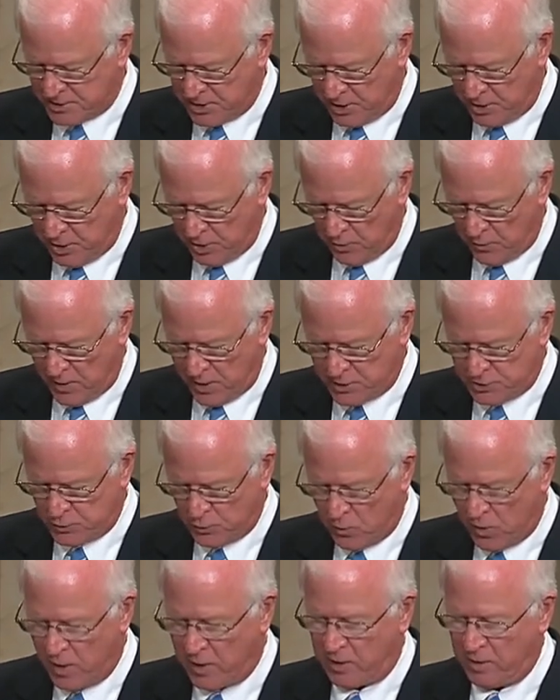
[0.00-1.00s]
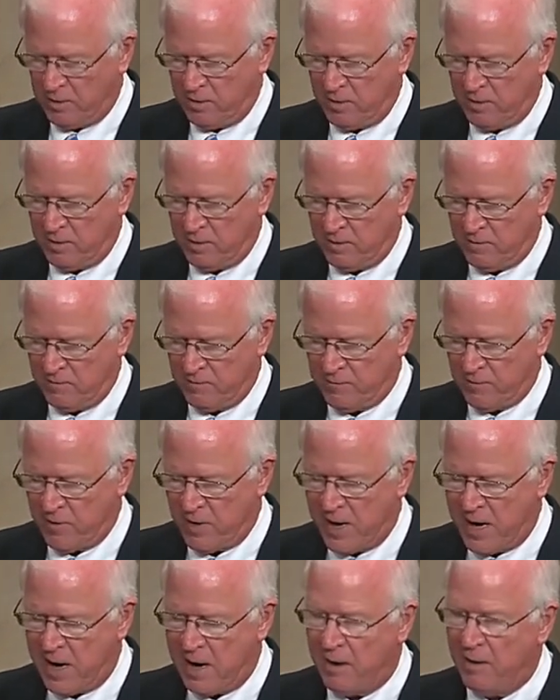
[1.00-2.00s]
a U.S. worker
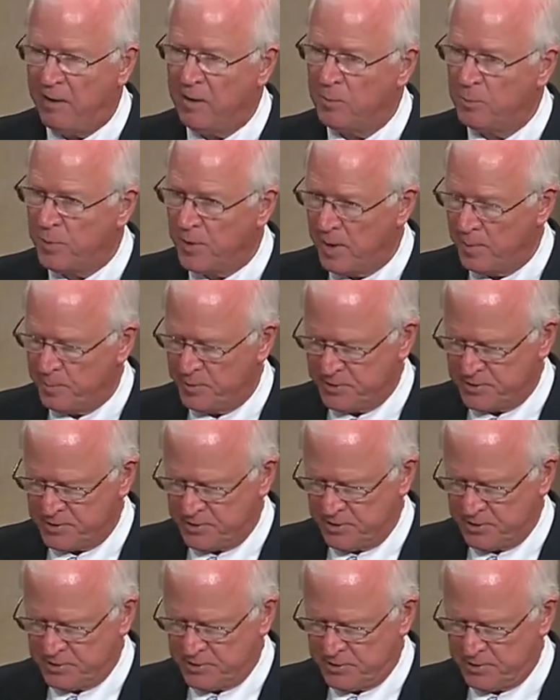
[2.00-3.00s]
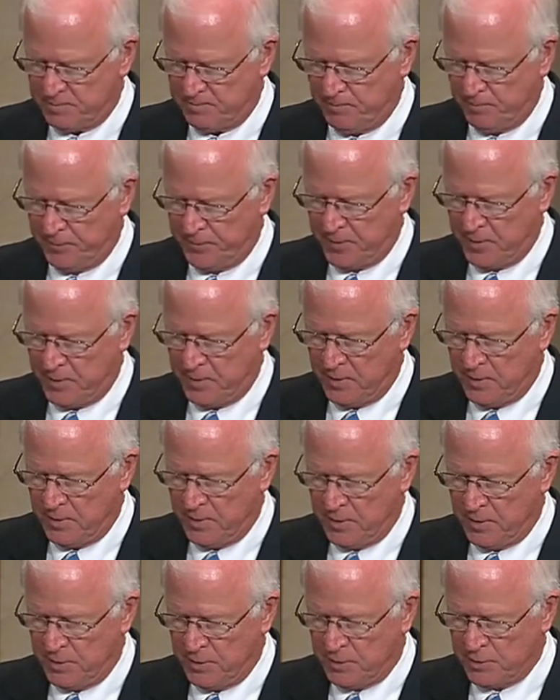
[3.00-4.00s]
for hiring purposes.
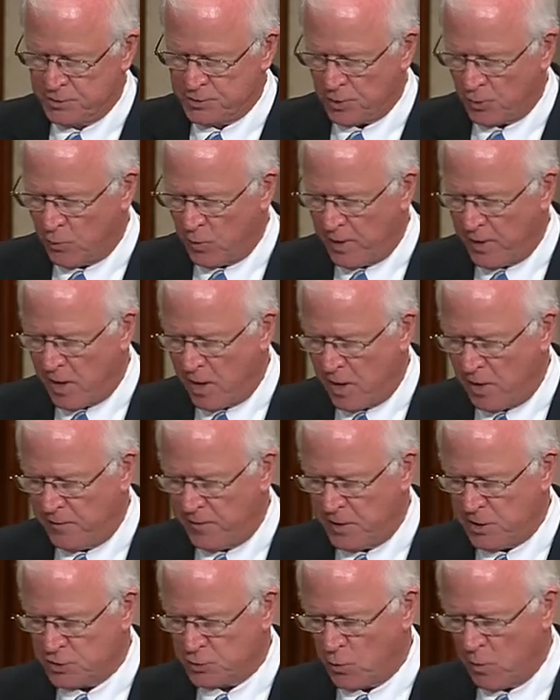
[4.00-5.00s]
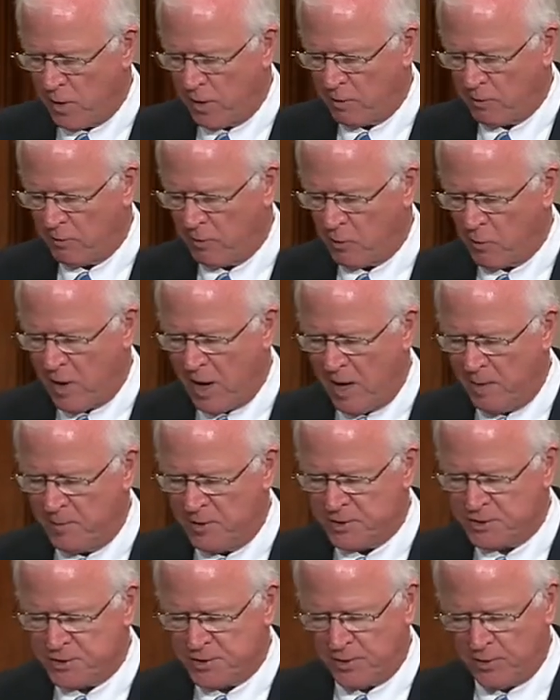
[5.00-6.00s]
So what are these work
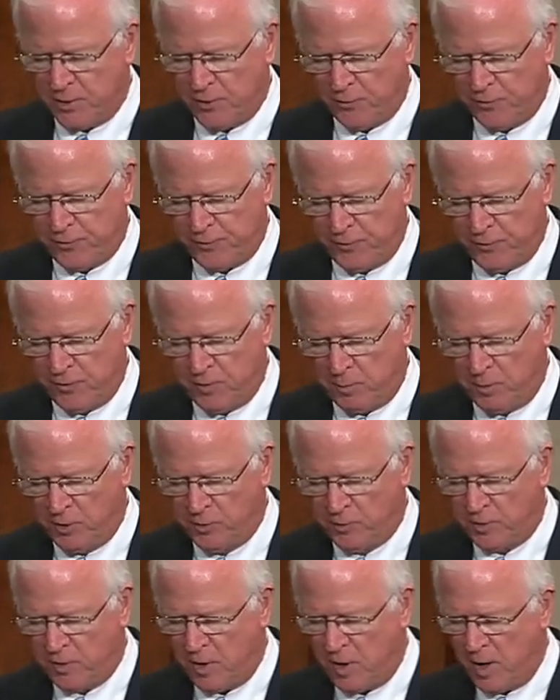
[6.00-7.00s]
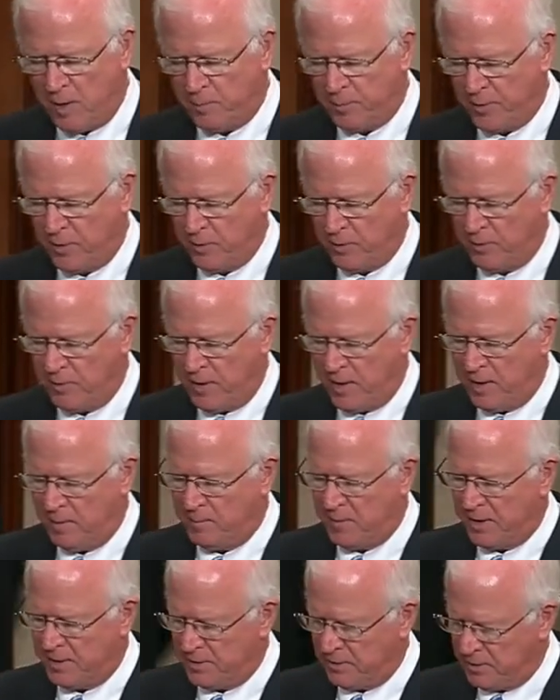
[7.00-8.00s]
requirements to go through the Blue Card
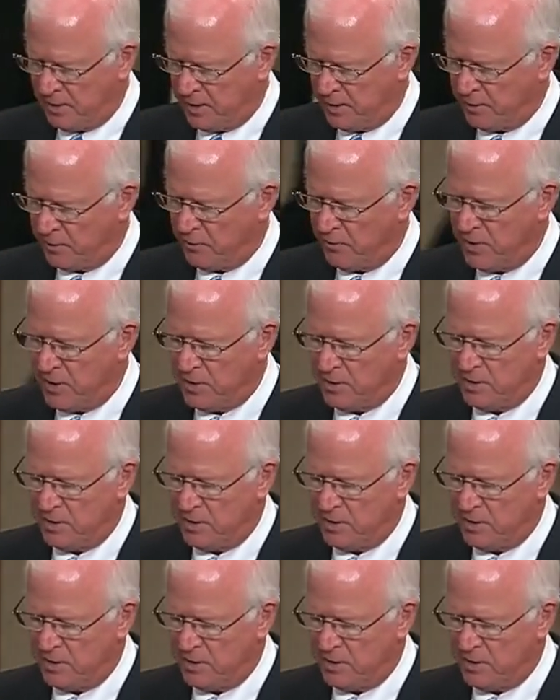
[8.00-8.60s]
program and to get a green